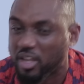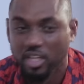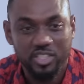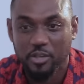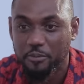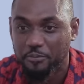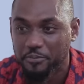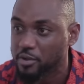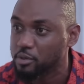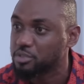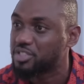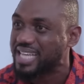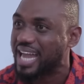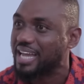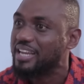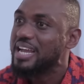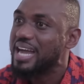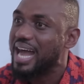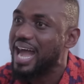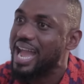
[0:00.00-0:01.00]
Because he feels
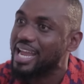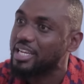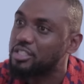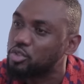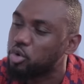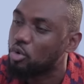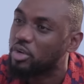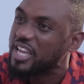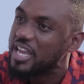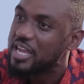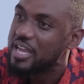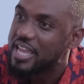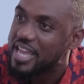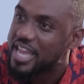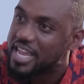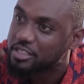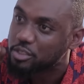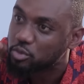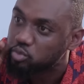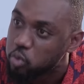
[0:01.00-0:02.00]
that I took
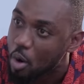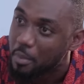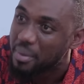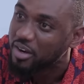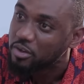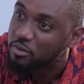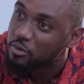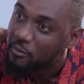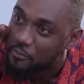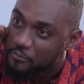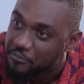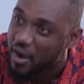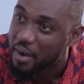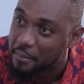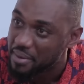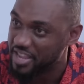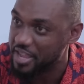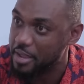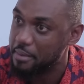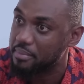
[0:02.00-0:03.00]
his woman
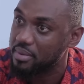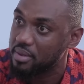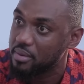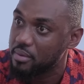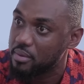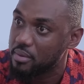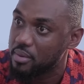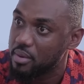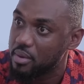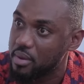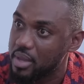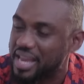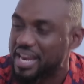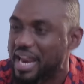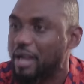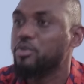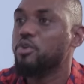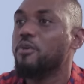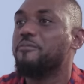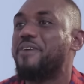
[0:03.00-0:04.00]
from him.
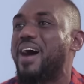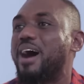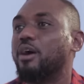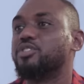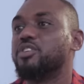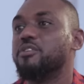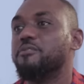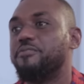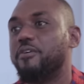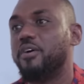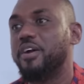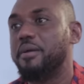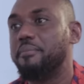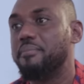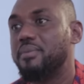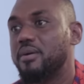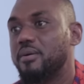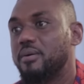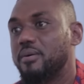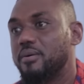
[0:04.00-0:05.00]
And now you're vouching for
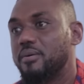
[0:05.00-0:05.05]
him.